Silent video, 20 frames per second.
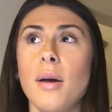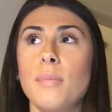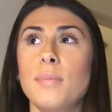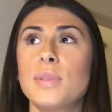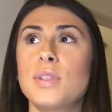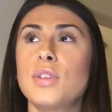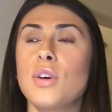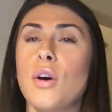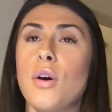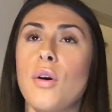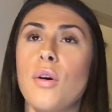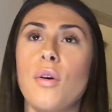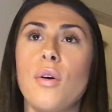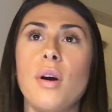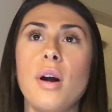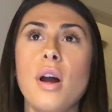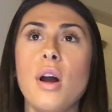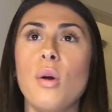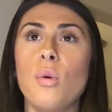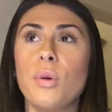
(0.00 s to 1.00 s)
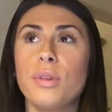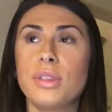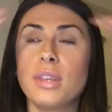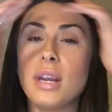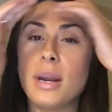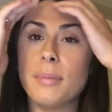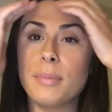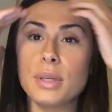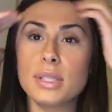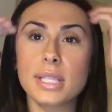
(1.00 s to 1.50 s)
So with the
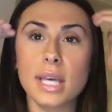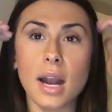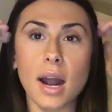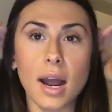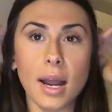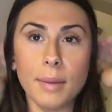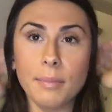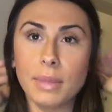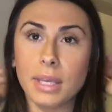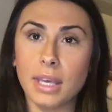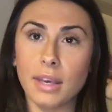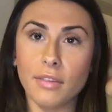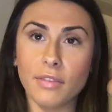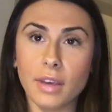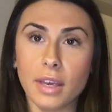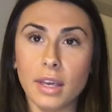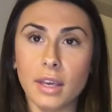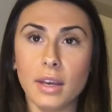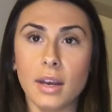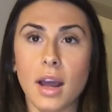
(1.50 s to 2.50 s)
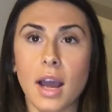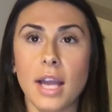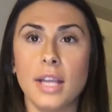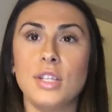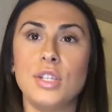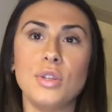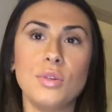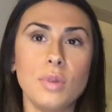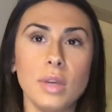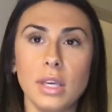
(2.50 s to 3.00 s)
numbers that I'm given, I
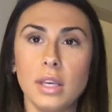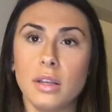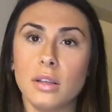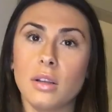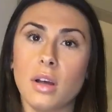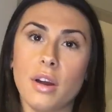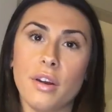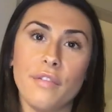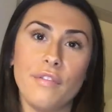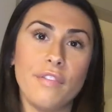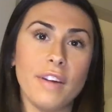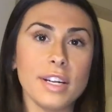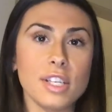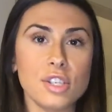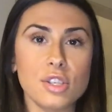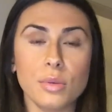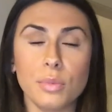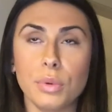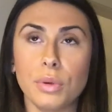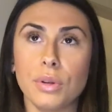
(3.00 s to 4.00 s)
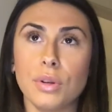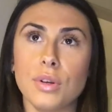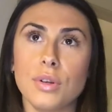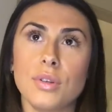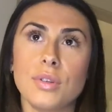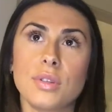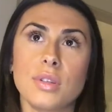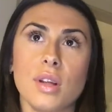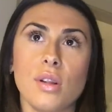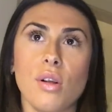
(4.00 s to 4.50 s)
do eat a lot of
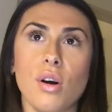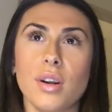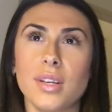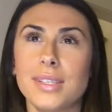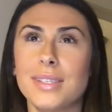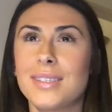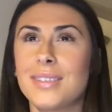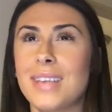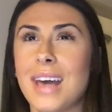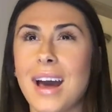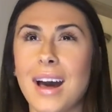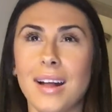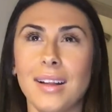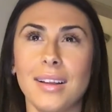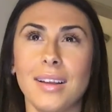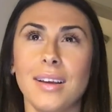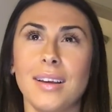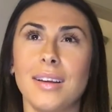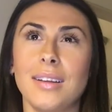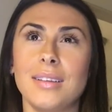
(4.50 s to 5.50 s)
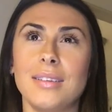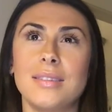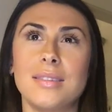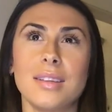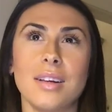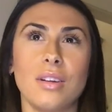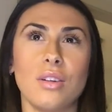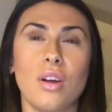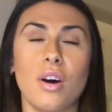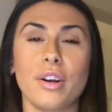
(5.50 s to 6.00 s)
vegetables, a lot of salads,
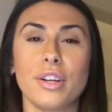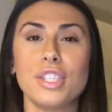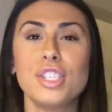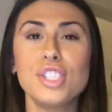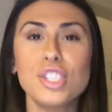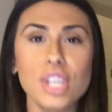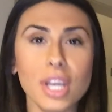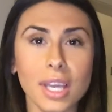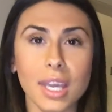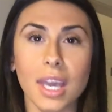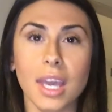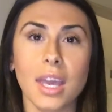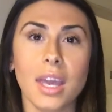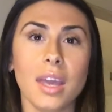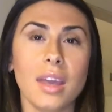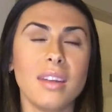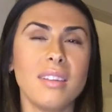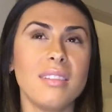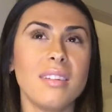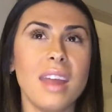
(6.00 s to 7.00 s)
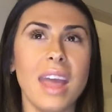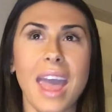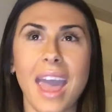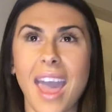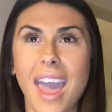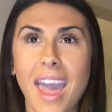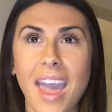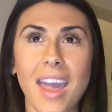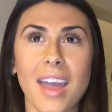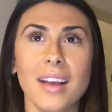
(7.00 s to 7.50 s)
a lot of chicken,
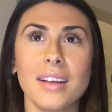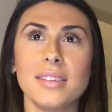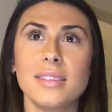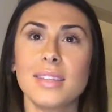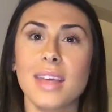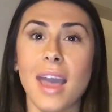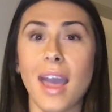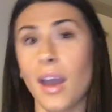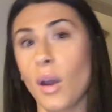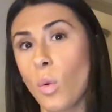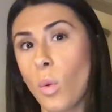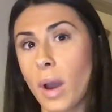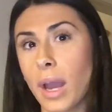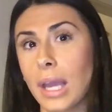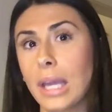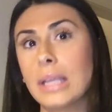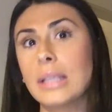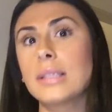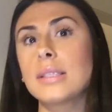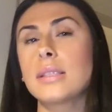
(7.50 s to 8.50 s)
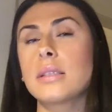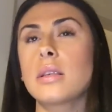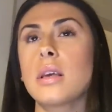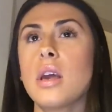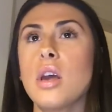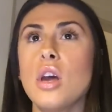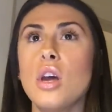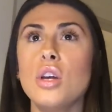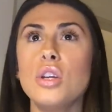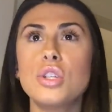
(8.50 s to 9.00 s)
eggs, egg whites,
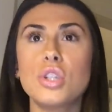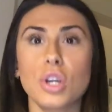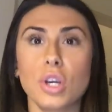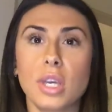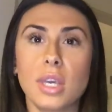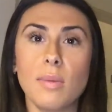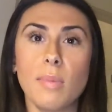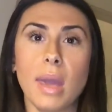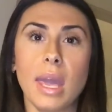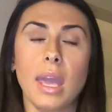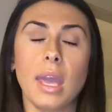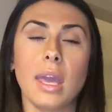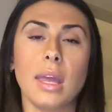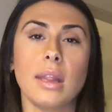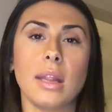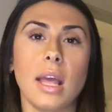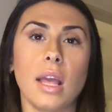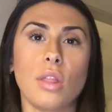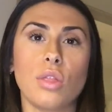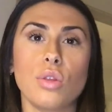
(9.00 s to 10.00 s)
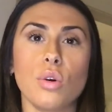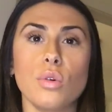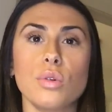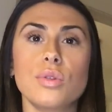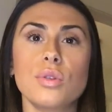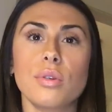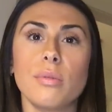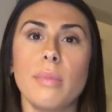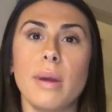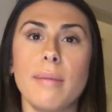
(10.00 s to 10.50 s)
turkey bacon. Like
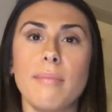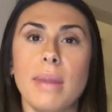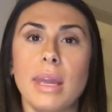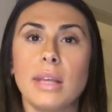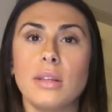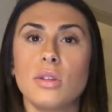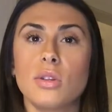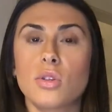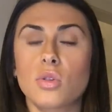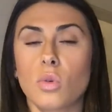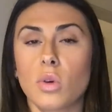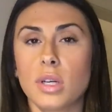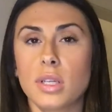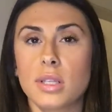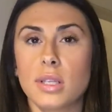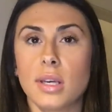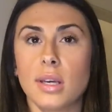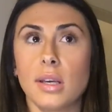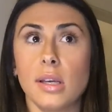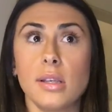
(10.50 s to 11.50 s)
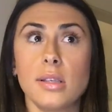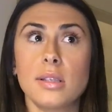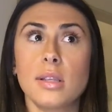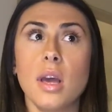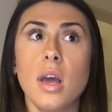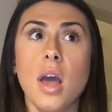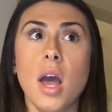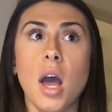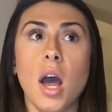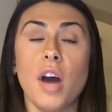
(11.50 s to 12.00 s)
those are my main sources
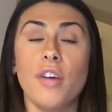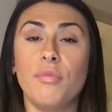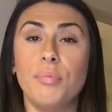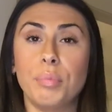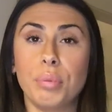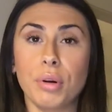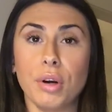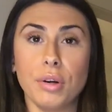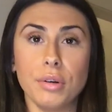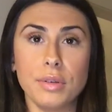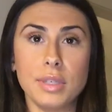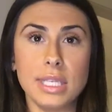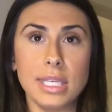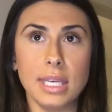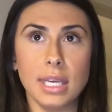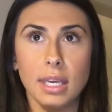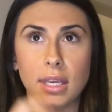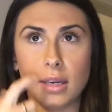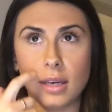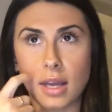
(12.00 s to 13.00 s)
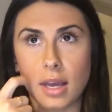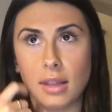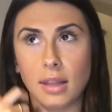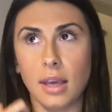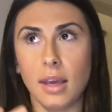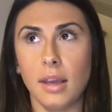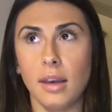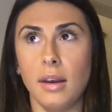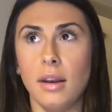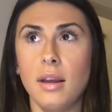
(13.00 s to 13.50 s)
of protein, and
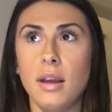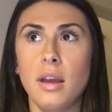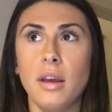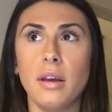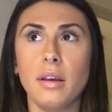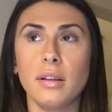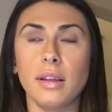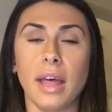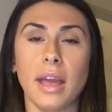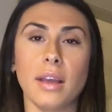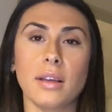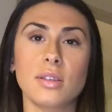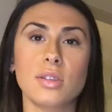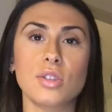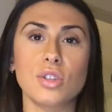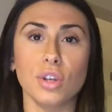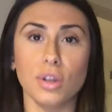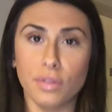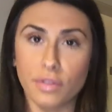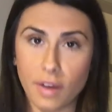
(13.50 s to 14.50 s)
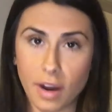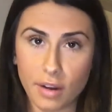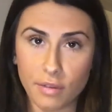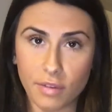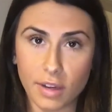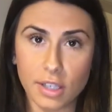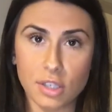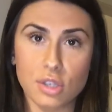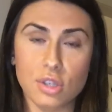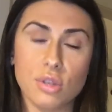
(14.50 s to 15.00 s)
then like stir-fry
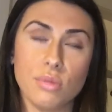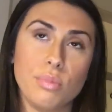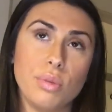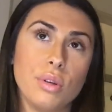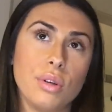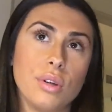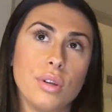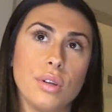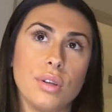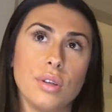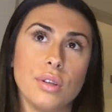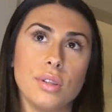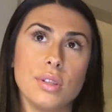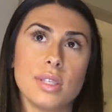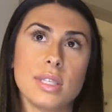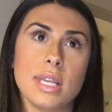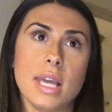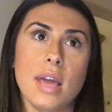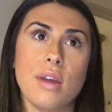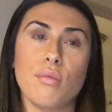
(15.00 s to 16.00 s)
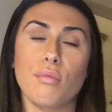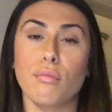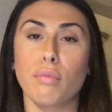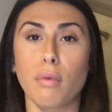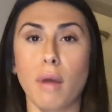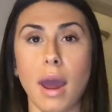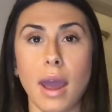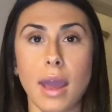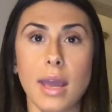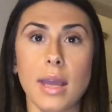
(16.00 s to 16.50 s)
vegetables and
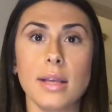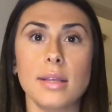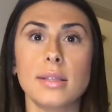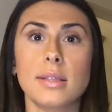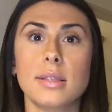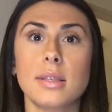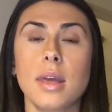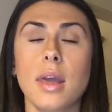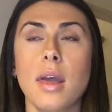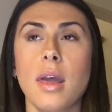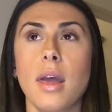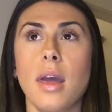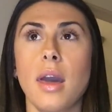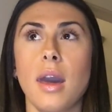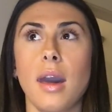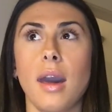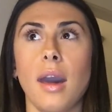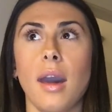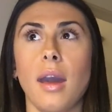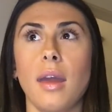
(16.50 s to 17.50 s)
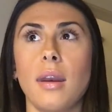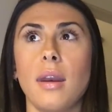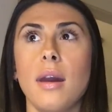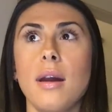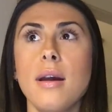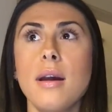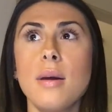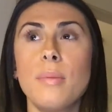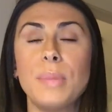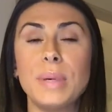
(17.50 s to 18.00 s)
rice and
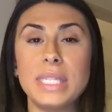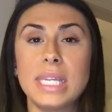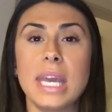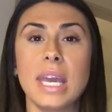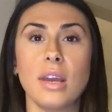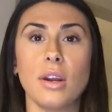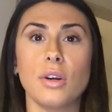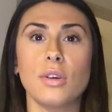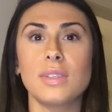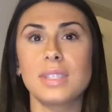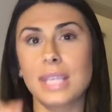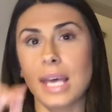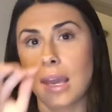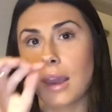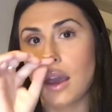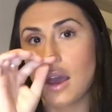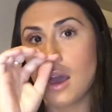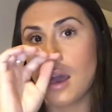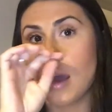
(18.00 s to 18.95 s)
potatoes, like